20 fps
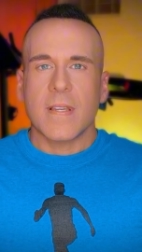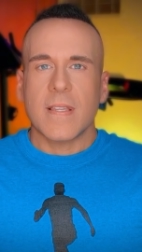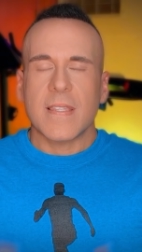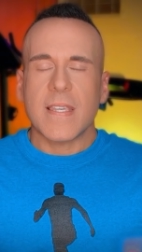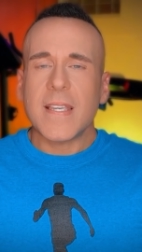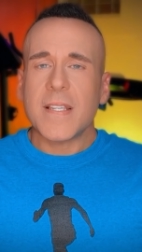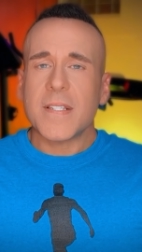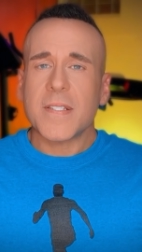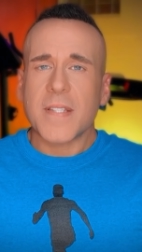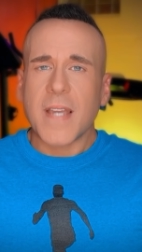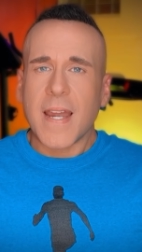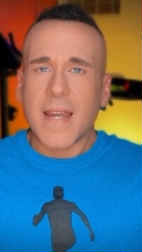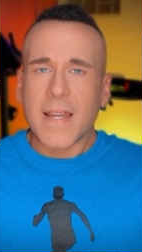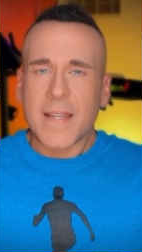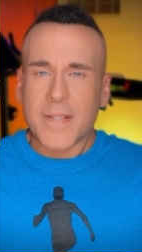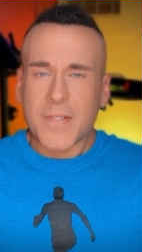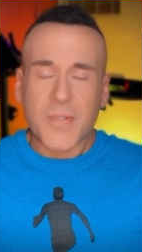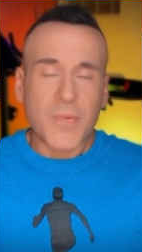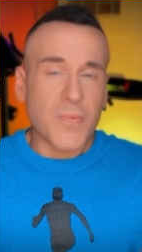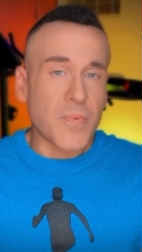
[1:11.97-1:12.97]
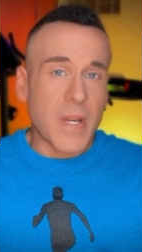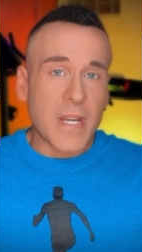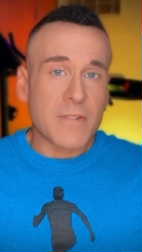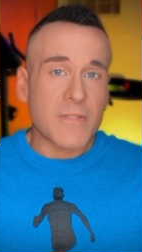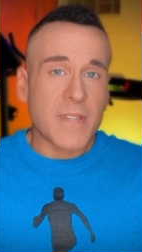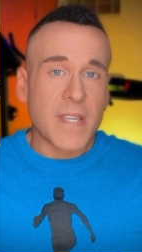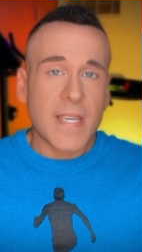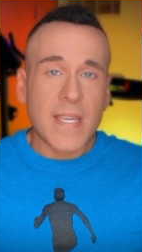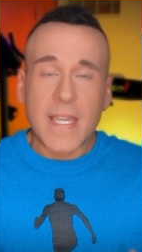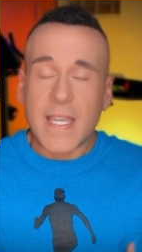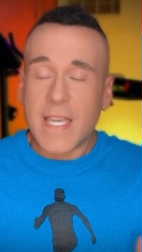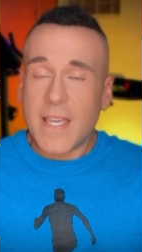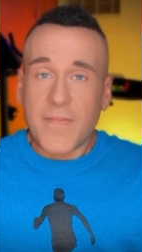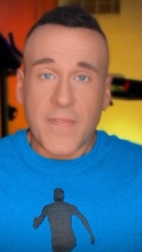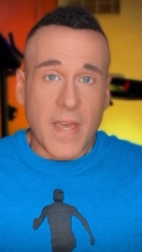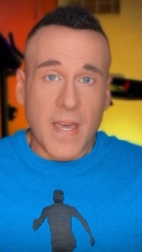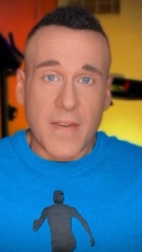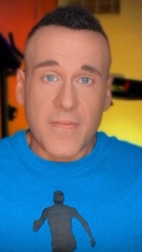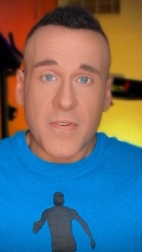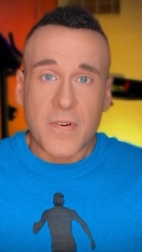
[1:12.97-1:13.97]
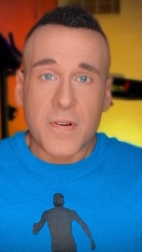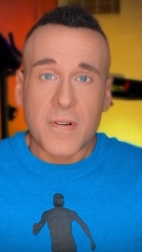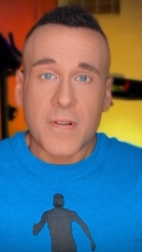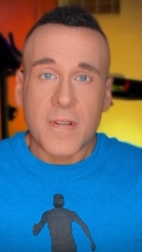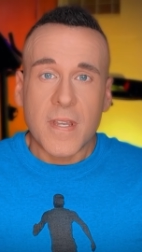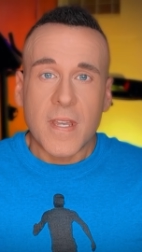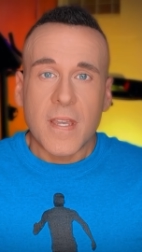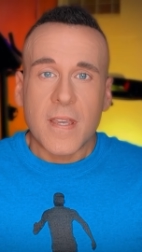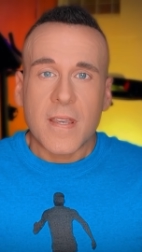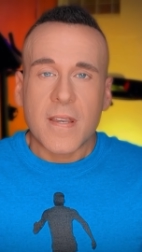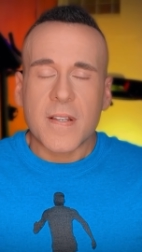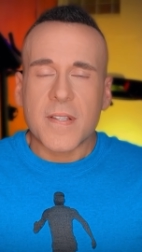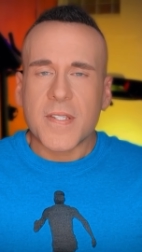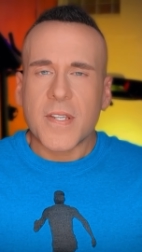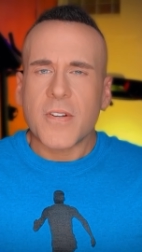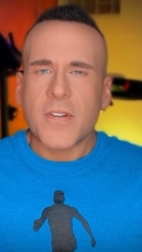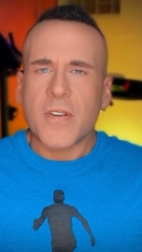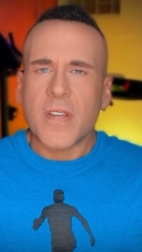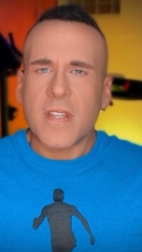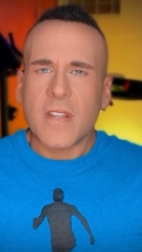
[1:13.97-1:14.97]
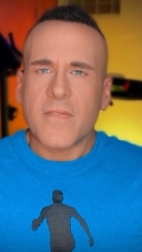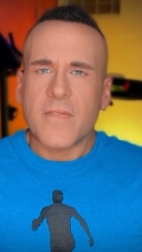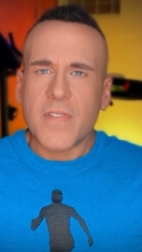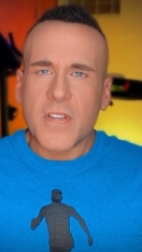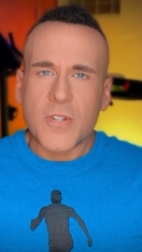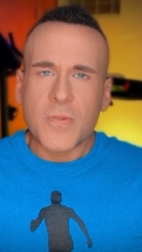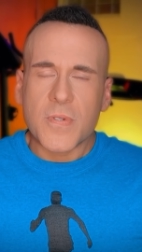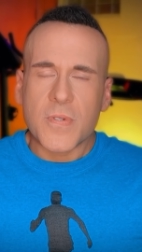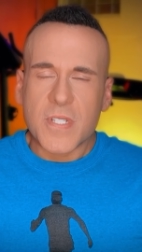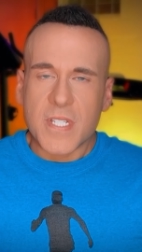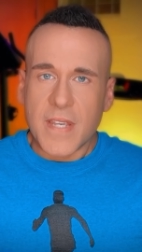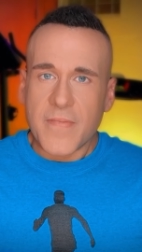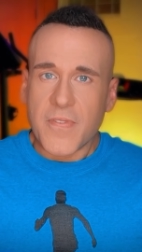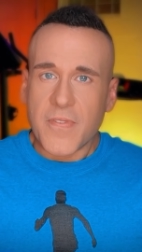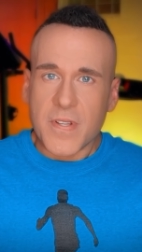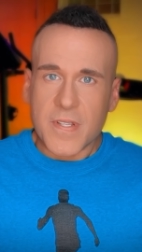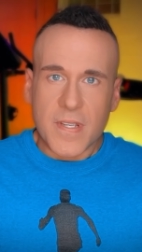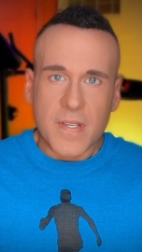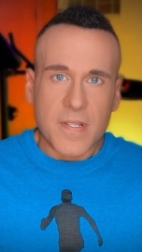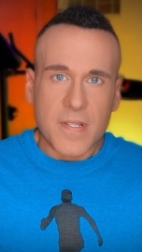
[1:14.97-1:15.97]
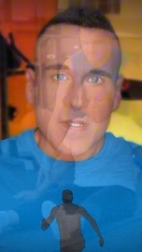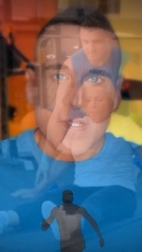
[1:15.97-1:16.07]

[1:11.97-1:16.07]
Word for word: These diets rarely, if ever, consider individual differences